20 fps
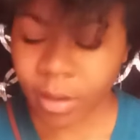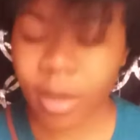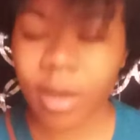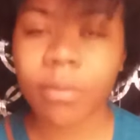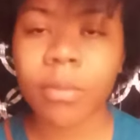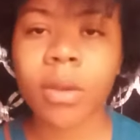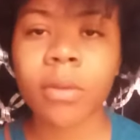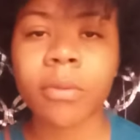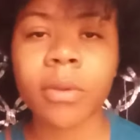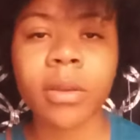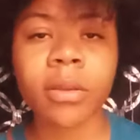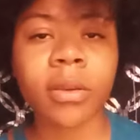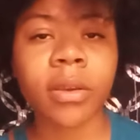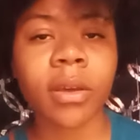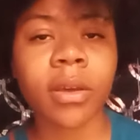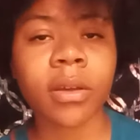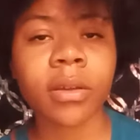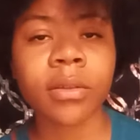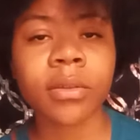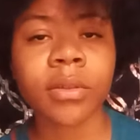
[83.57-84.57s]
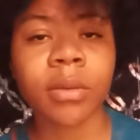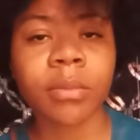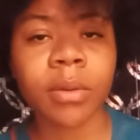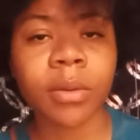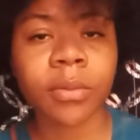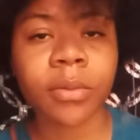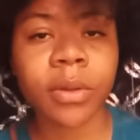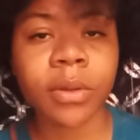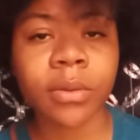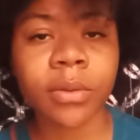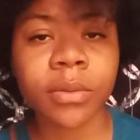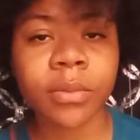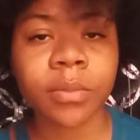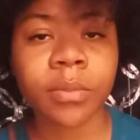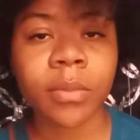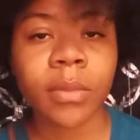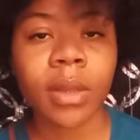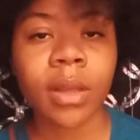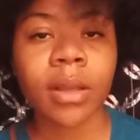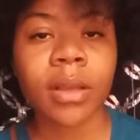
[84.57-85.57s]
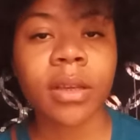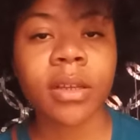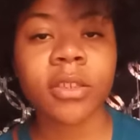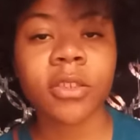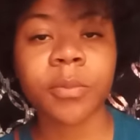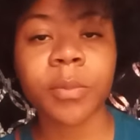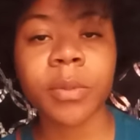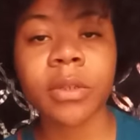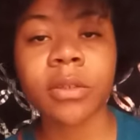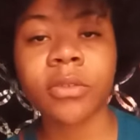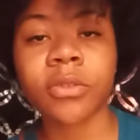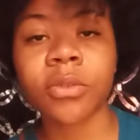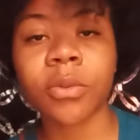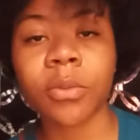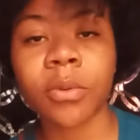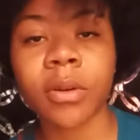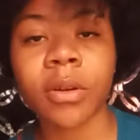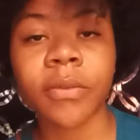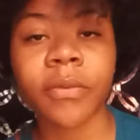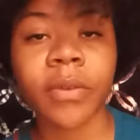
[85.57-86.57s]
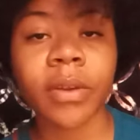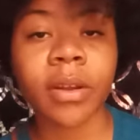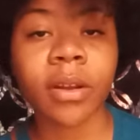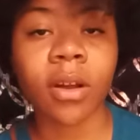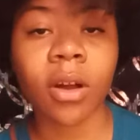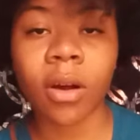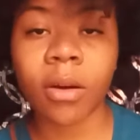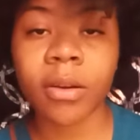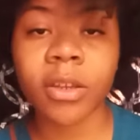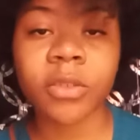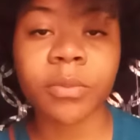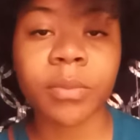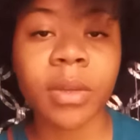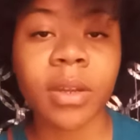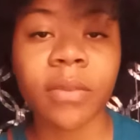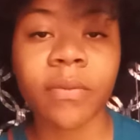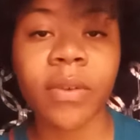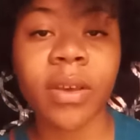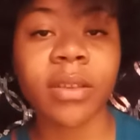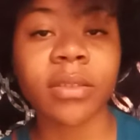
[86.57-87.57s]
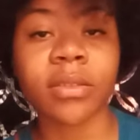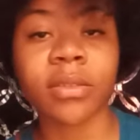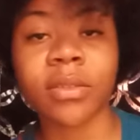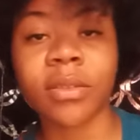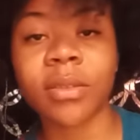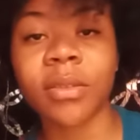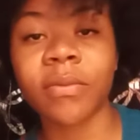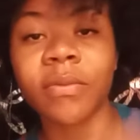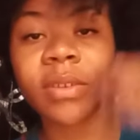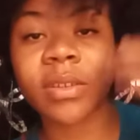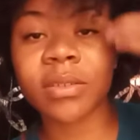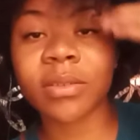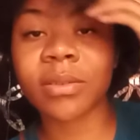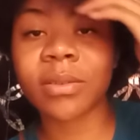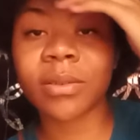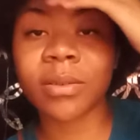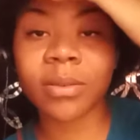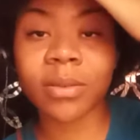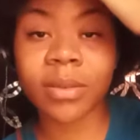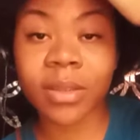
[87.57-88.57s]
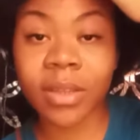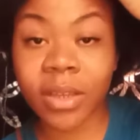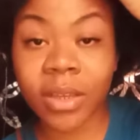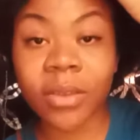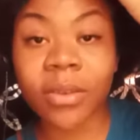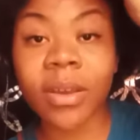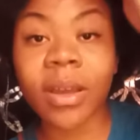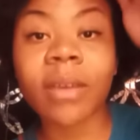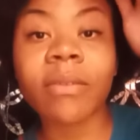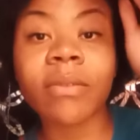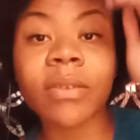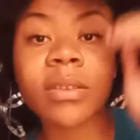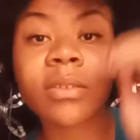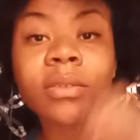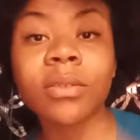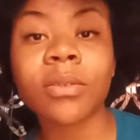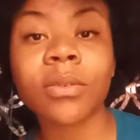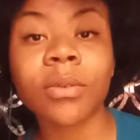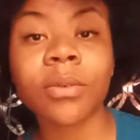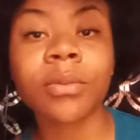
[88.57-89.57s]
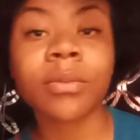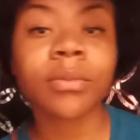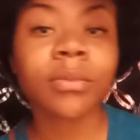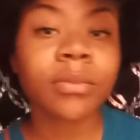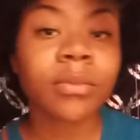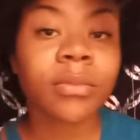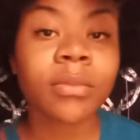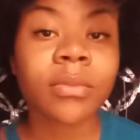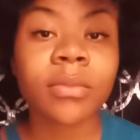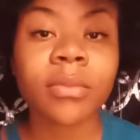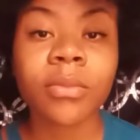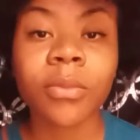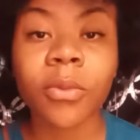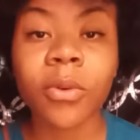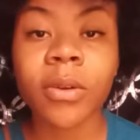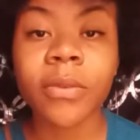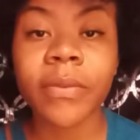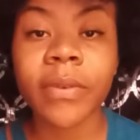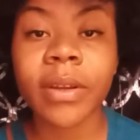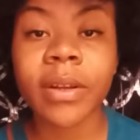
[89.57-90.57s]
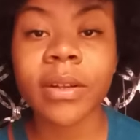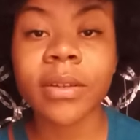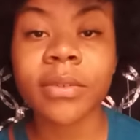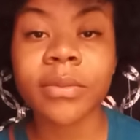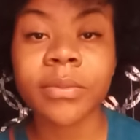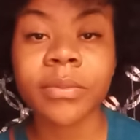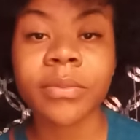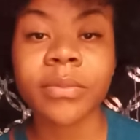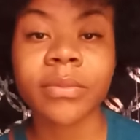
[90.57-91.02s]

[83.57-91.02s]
It be real, y'all. It be real. Because spiritual warfare always manifests into the physical, and then you got physical warfare.